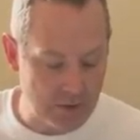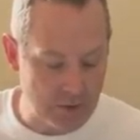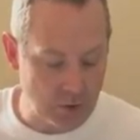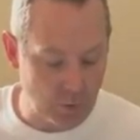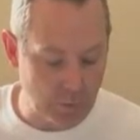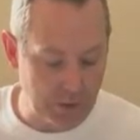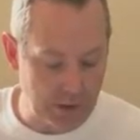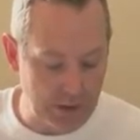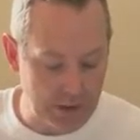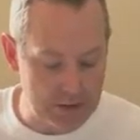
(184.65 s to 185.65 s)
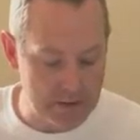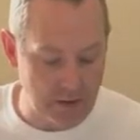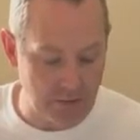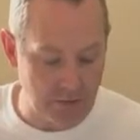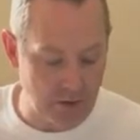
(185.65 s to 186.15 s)
shoulder pain is the
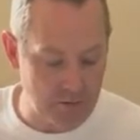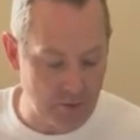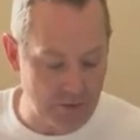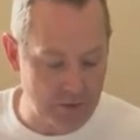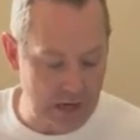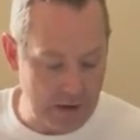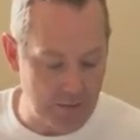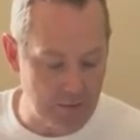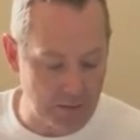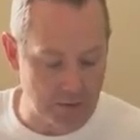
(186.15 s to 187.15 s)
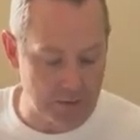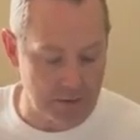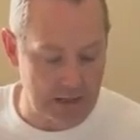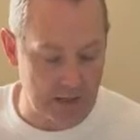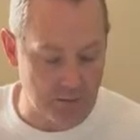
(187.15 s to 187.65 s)
3rd most common
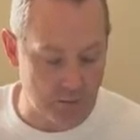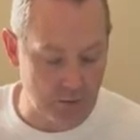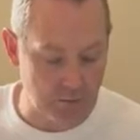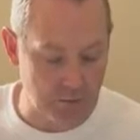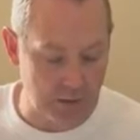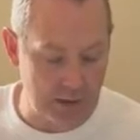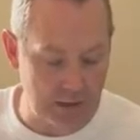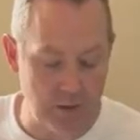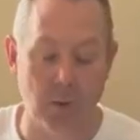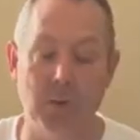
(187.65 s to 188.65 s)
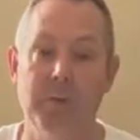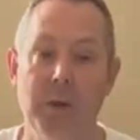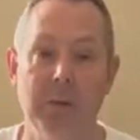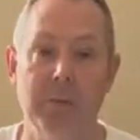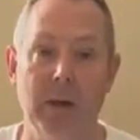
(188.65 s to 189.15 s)
musculoskeletal complaint in
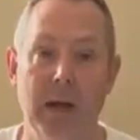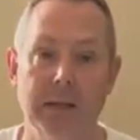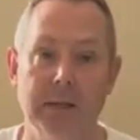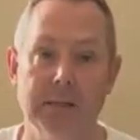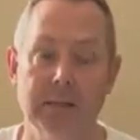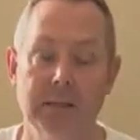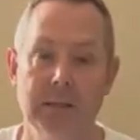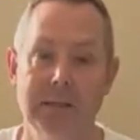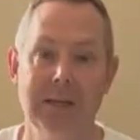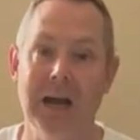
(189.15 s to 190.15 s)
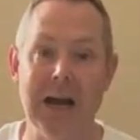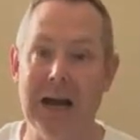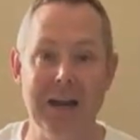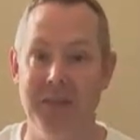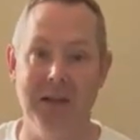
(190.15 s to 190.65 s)
orthopedic practice.
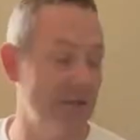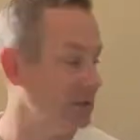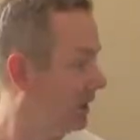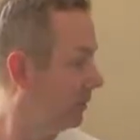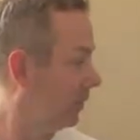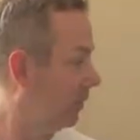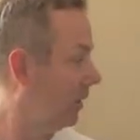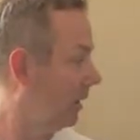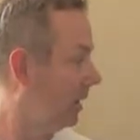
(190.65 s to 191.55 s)
I think it's number 1,